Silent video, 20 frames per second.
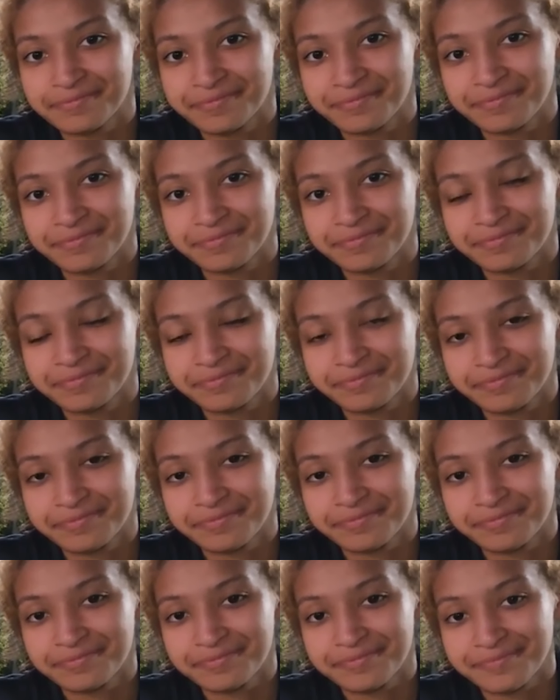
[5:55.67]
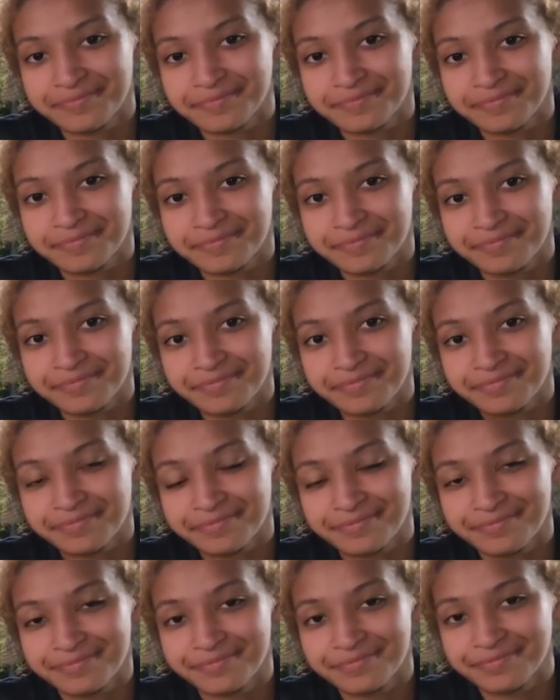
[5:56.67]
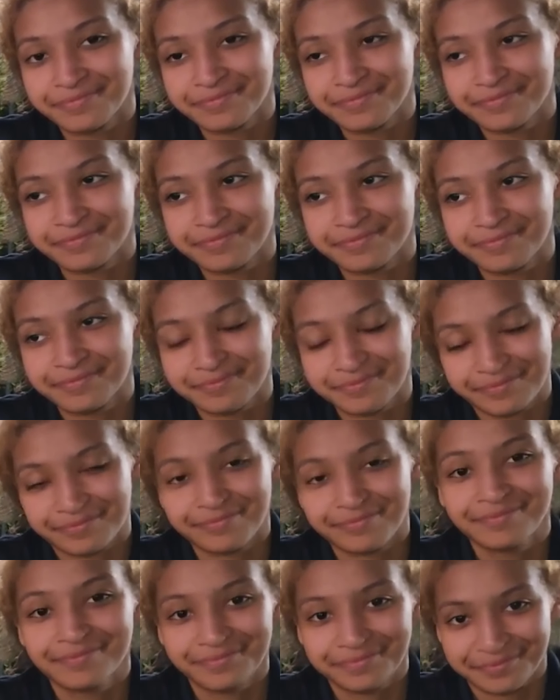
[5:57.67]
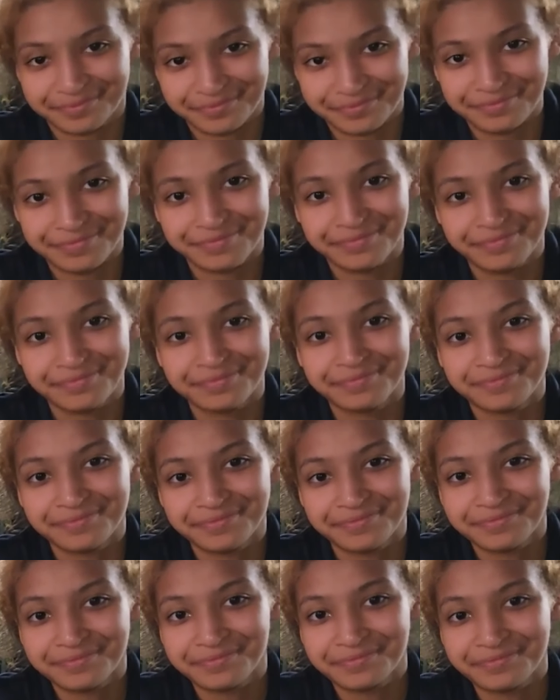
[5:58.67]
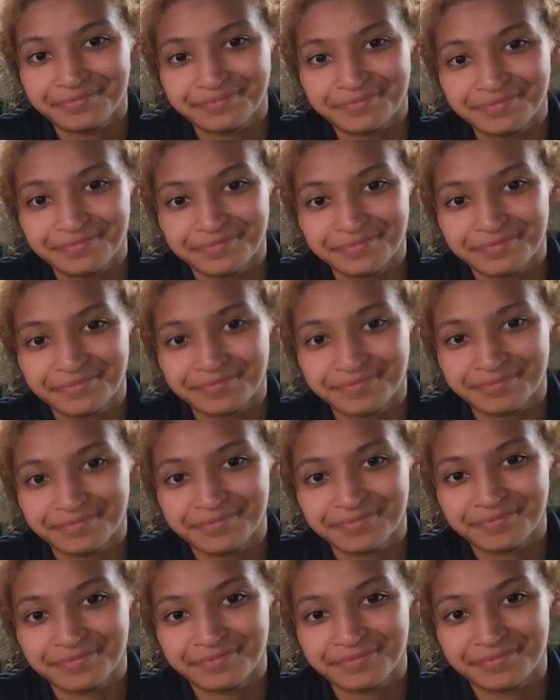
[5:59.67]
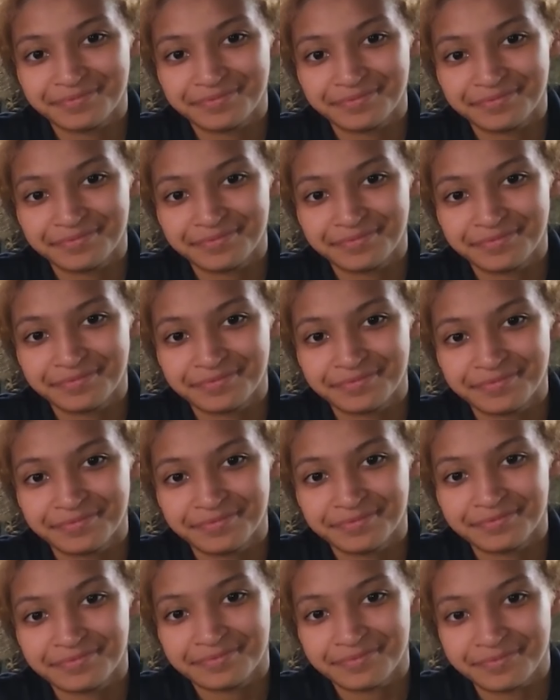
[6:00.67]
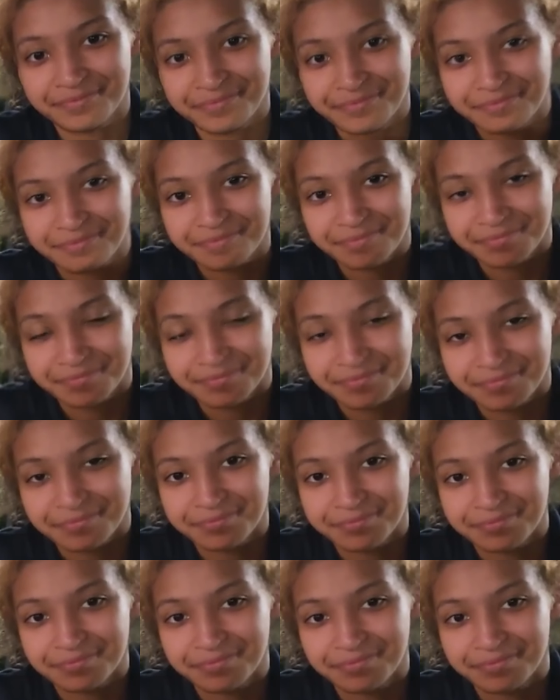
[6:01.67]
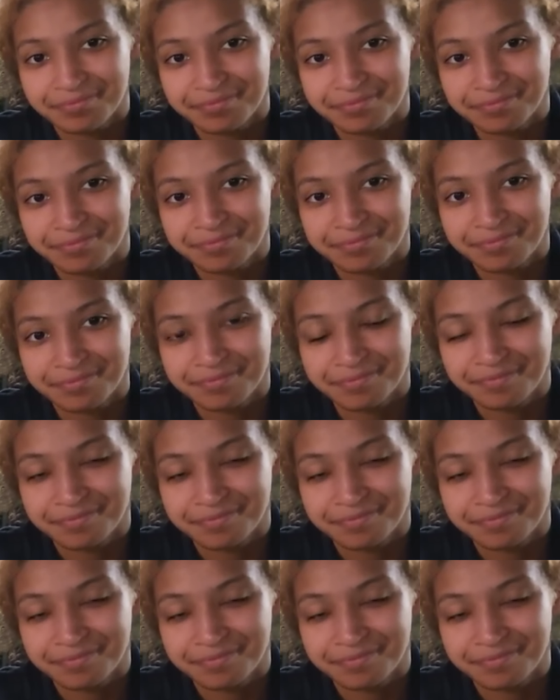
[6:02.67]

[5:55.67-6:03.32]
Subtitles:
The person shown says nothing.